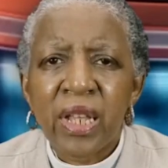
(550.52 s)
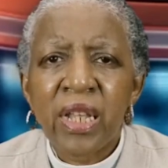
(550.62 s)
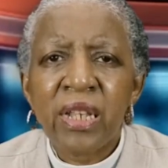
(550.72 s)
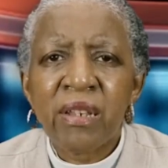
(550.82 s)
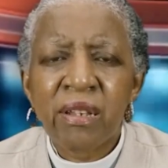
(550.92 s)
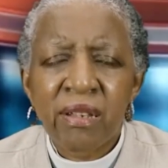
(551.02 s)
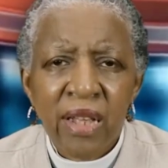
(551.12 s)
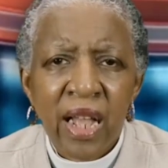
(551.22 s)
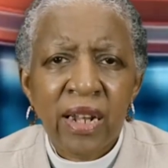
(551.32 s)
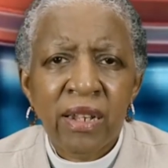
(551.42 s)
He's
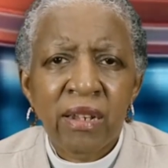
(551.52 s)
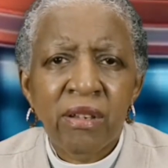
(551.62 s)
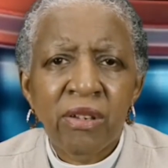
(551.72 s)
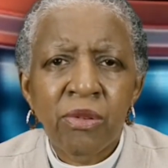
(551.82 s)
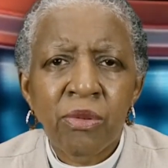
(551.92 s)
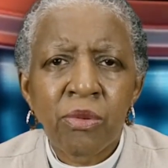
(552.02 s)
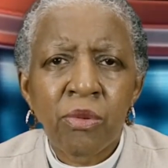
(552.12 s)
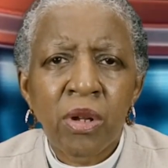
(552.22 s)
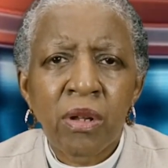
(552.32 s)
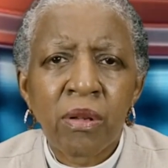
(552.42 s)
decided
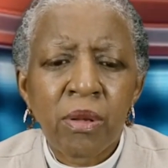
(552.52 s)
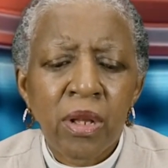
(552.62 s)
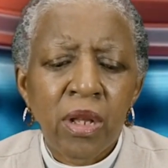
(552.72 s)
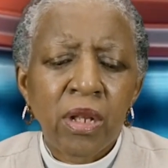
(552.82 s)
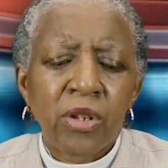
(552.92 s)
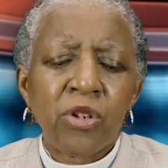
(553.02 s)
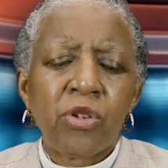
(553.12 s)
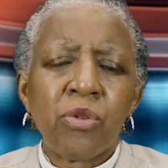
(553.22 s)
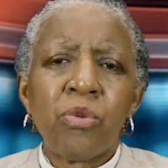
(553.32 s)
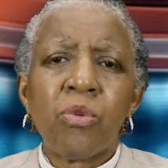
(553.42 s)
to
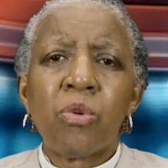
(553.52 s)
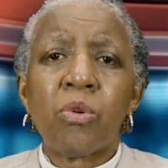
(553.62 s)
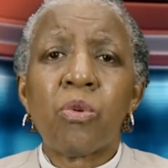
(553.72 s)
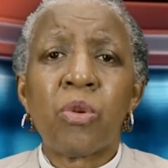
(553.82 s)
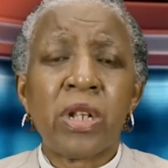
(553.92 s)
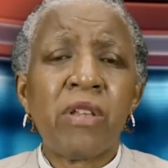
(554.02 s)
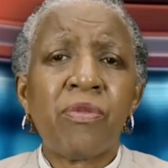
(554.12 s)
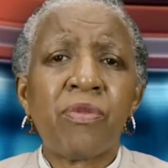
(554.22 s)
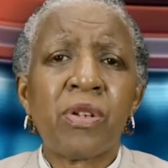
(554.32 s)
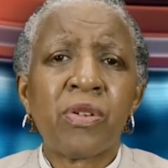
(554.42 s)
do what he
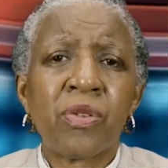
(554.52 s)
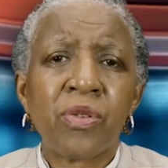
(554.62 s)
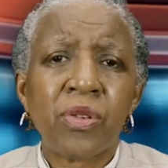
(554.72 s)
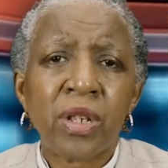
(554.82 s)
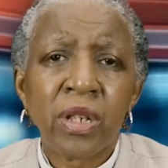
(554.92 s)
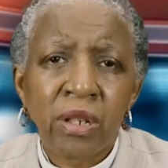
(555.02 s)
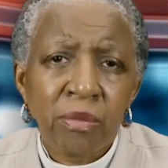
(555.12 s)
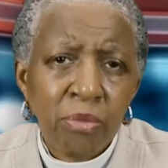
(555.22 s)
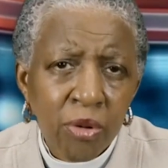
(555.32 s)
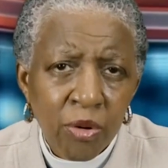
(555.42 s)
feels is
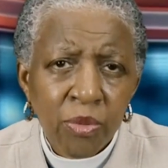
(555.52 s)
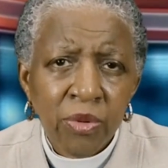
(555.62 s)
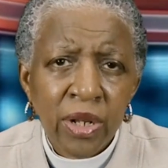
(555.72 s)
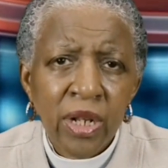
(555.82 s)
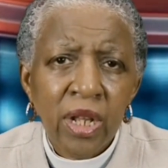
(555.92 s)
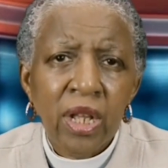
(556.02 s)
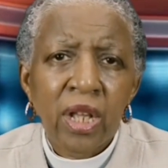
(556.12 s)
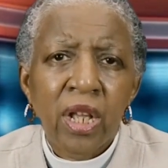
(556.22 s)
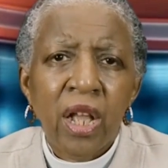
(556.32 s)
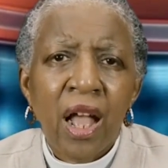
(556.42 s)
appropriate.
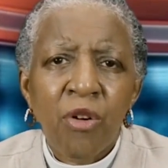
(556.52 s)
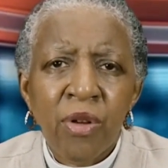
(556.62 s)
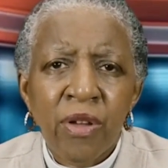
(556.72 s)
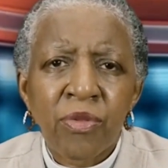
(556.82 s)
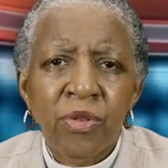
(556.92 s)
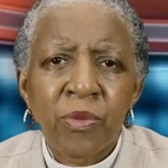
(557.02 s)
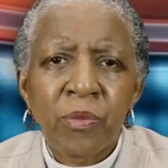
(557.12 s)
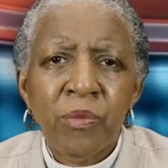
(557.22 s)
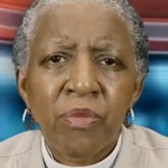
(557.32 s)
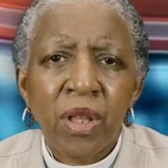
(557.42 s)
However,
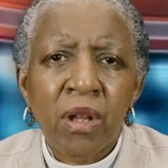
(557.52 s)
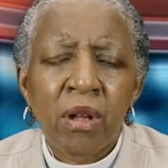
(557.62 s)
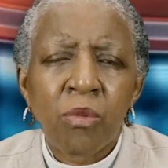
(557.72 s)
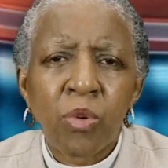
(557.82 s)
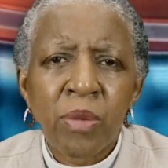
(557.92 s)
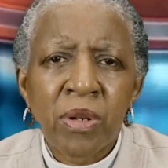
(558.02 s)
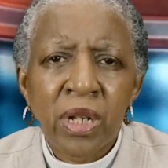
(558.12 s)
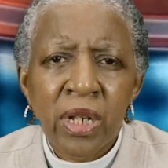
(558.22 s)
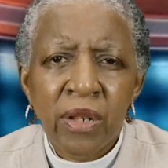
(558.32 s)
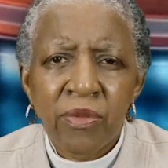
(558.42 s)
we
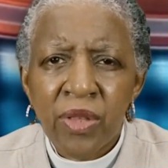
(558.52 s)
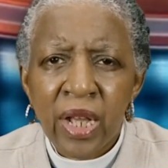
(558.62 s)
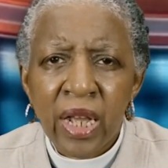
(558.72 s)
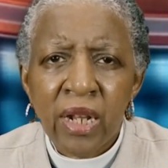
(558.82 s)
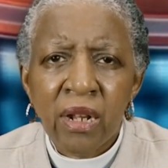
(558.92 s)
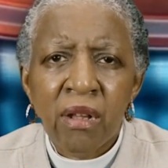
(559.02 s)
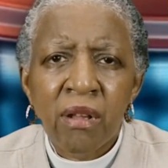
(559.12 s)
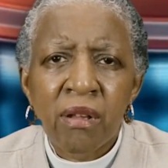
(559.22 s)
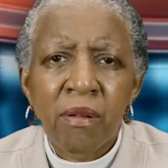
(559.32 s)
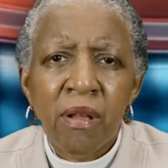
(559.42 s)
believe that
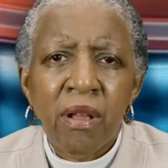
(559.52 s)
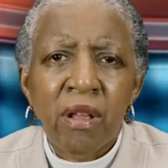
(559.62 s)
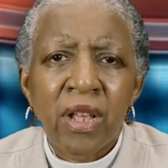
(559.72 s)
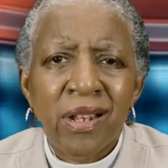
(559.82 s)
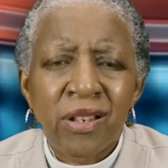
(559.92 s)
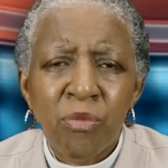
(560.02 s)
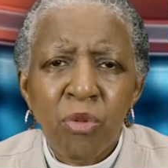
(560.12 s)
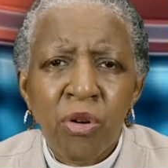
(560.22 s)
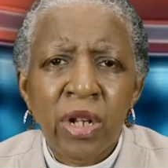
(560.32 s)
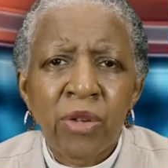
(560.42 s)
it is
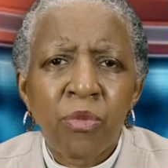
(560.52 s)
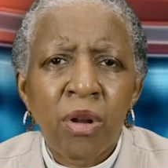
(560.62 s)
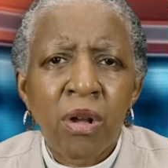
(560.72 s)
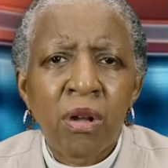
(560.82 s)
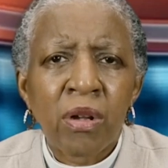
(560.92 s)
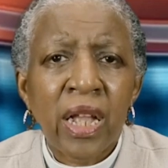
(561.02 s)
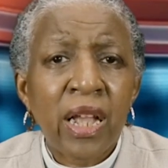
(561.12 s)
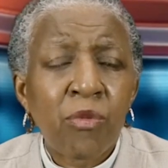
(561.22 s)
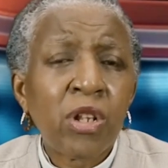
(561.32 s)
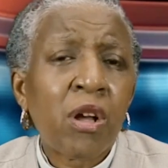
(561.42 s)
morally wrong,
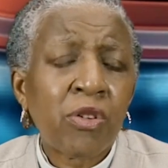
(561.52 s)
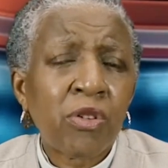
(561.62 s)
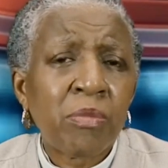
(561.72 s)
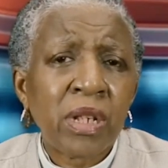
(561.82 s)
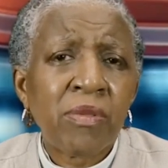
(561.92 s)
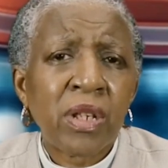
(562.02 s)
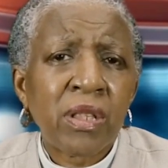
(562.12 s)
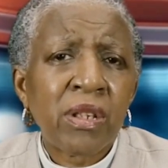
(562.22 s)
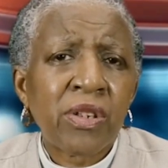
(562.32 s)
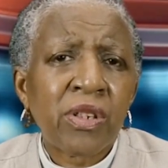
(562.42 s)
and we also believe that
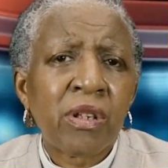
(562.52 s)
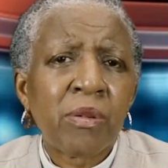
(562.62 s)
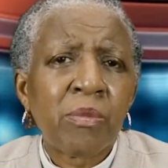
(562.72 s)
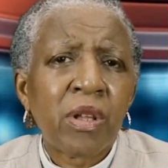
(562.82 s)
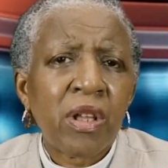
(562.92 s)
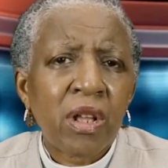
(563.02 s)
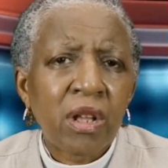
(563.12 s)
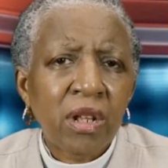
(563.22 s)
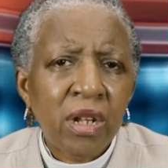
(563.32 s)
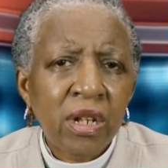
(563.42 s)
there's some
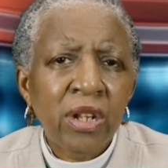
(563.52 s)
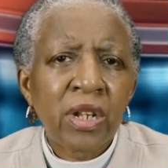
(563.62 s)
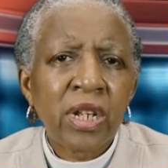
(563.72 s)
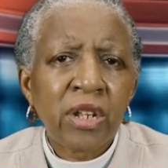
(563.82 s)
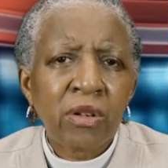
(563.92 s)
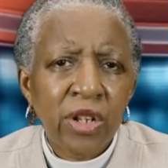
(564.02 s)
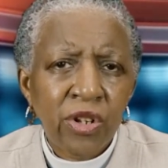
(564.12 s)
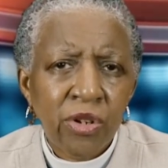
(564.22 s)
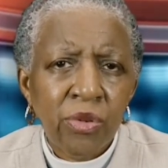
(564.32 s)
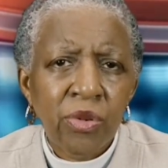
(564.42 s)
clear legal
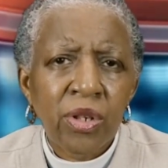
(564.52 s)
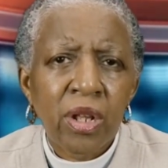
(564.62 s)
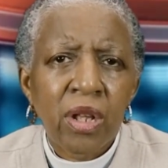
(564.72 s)
issues